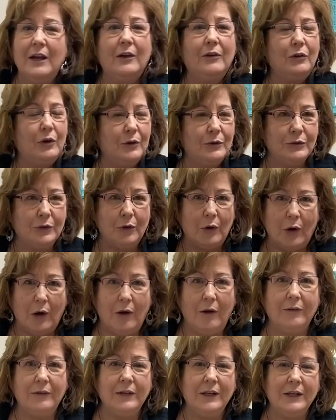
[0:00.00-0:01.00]
Those are
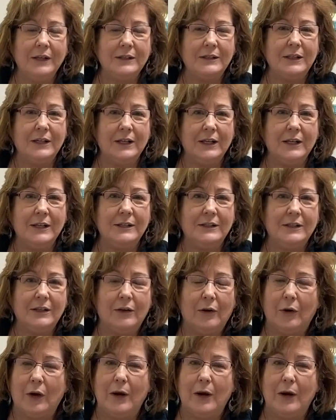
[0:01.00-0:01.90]
all things to consider.